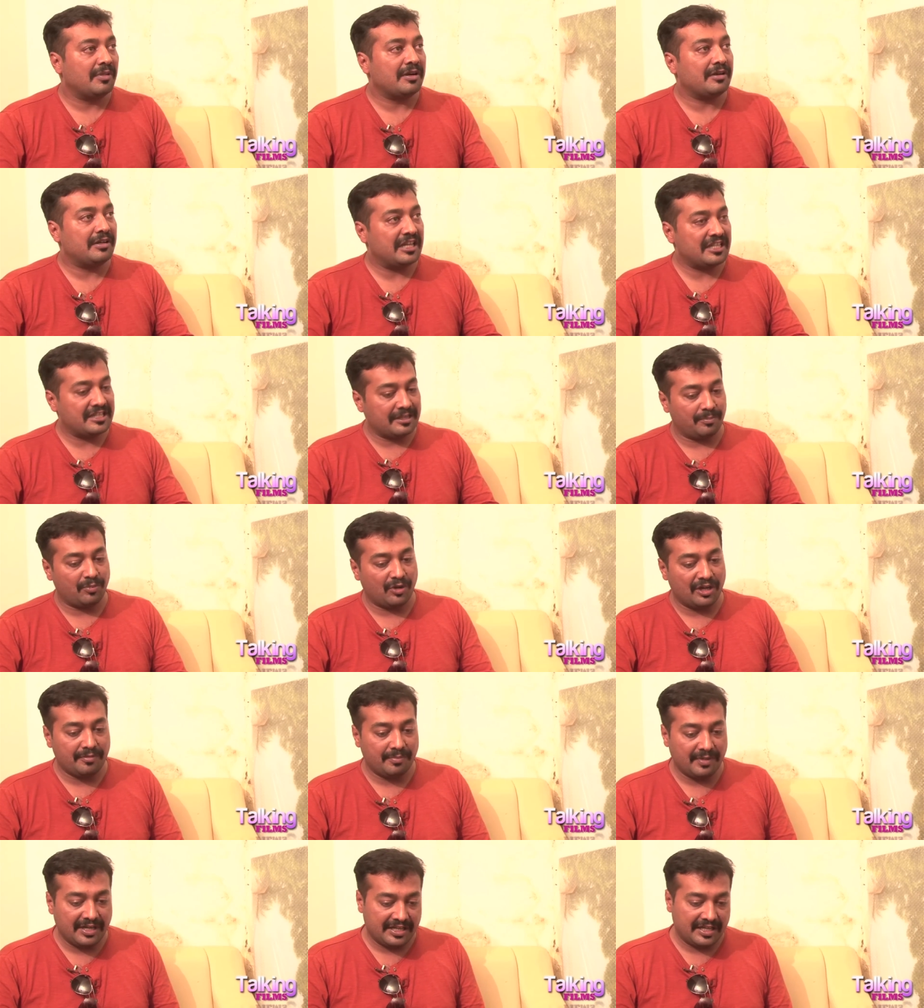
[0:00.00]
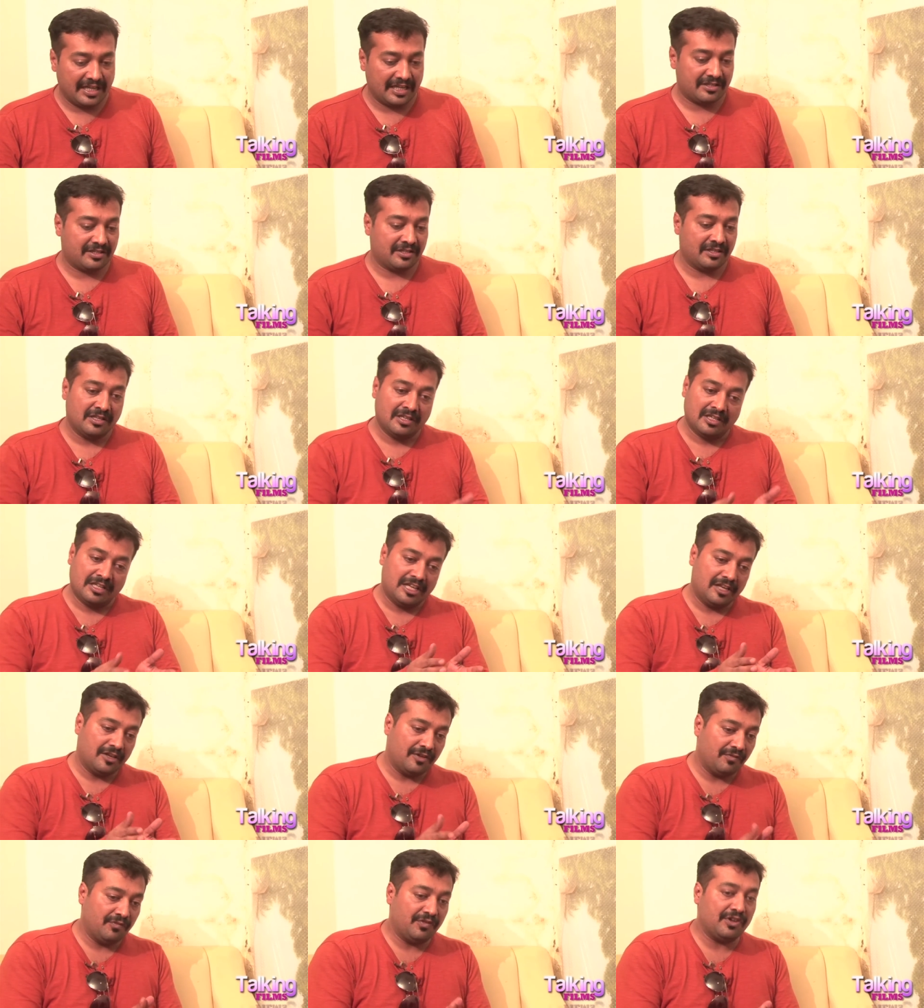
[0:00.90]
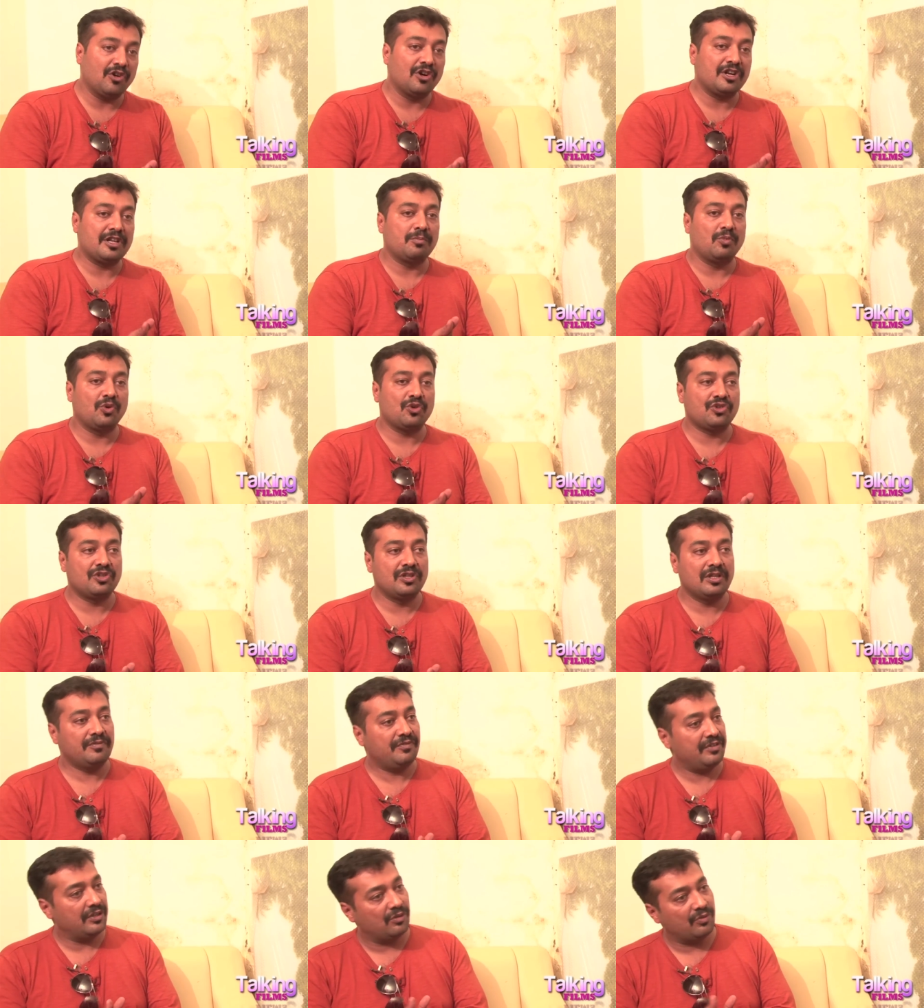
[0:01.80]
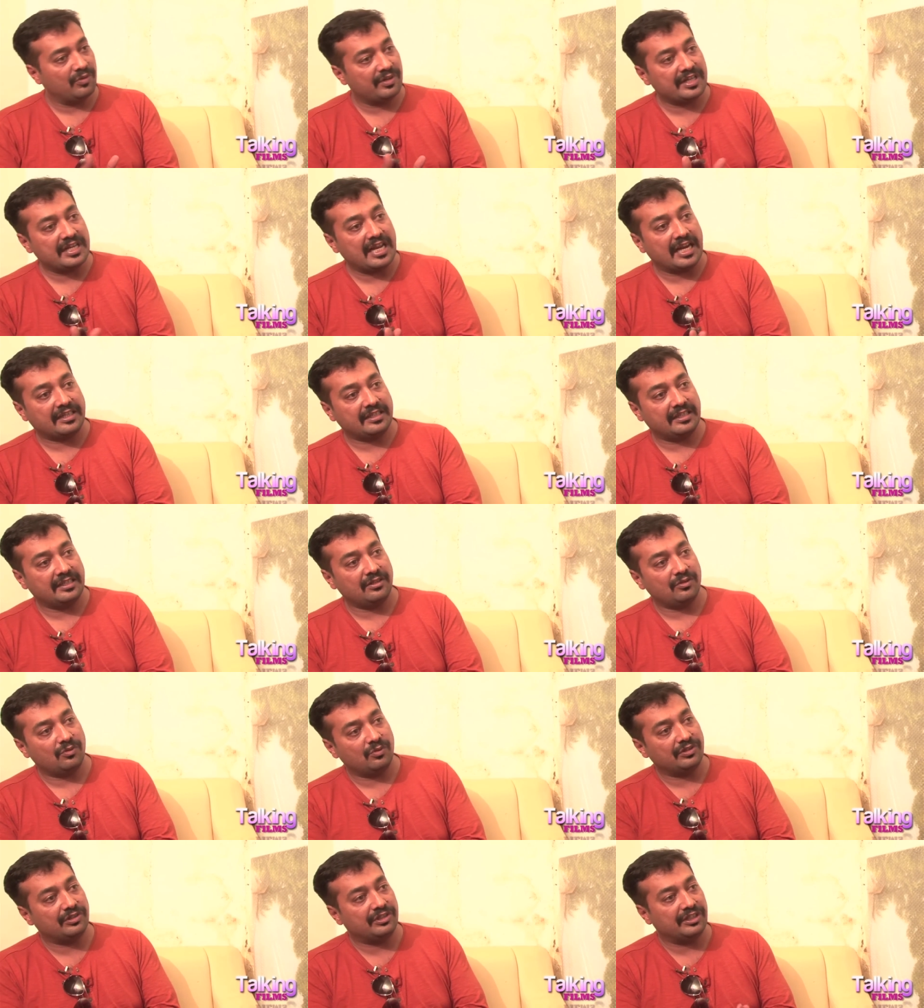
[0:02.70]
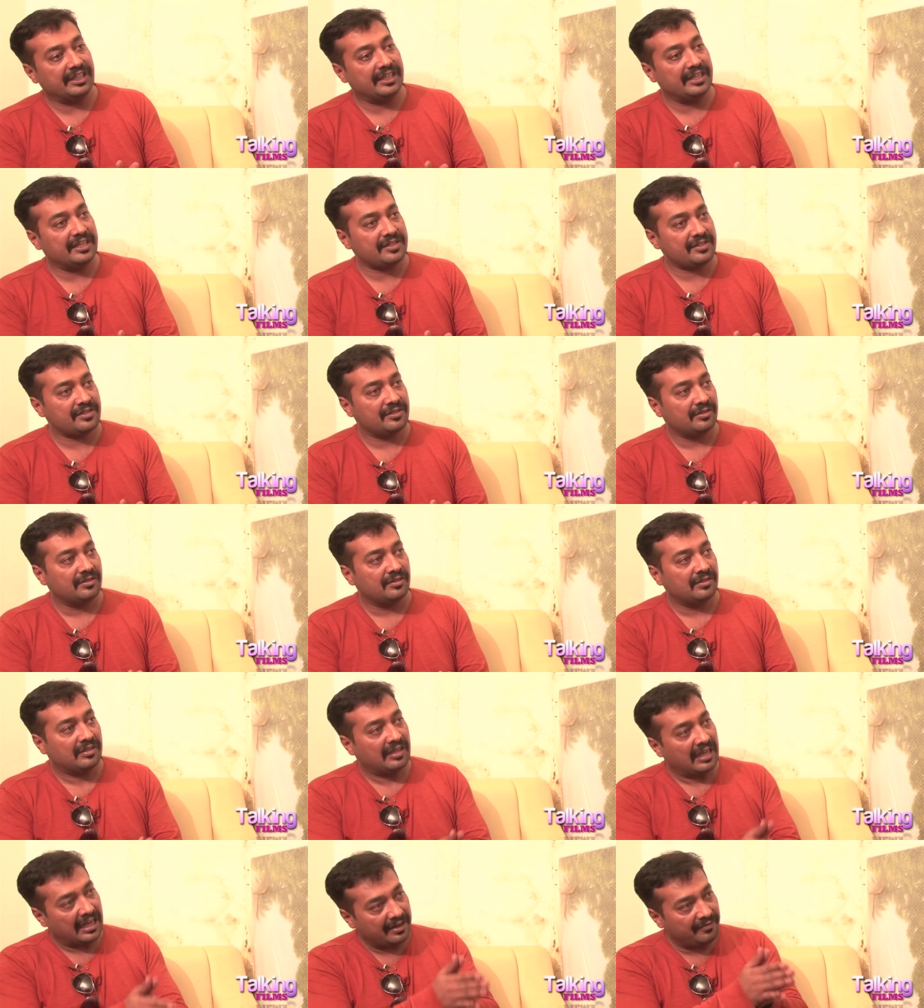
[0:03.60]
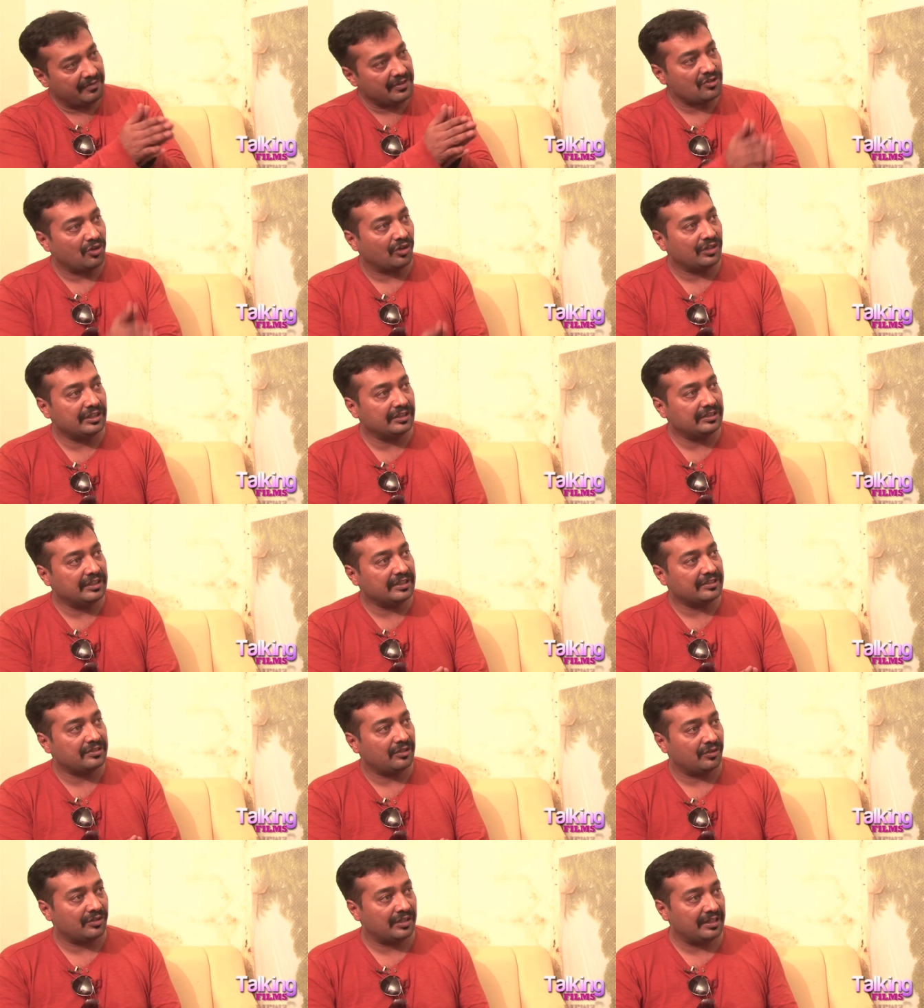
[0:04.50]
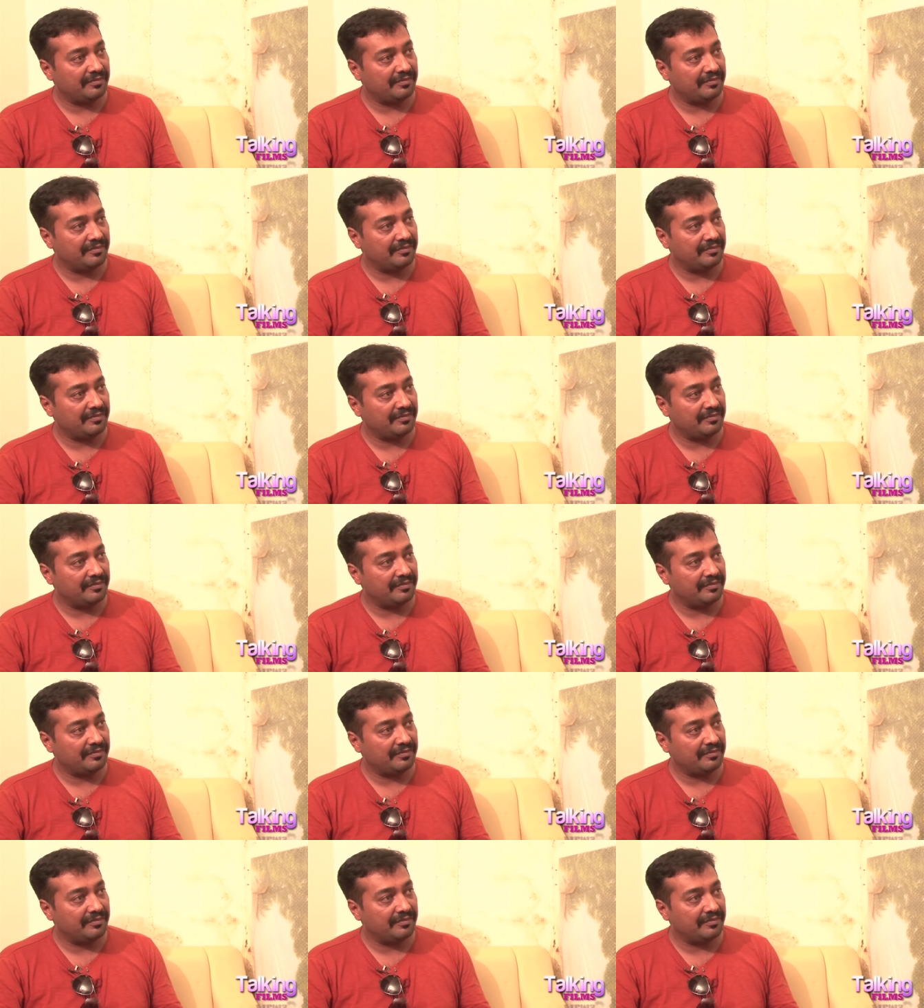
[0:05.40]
But disappointment, yes, we got emotional, we overreacted over three days, and we sorted things out.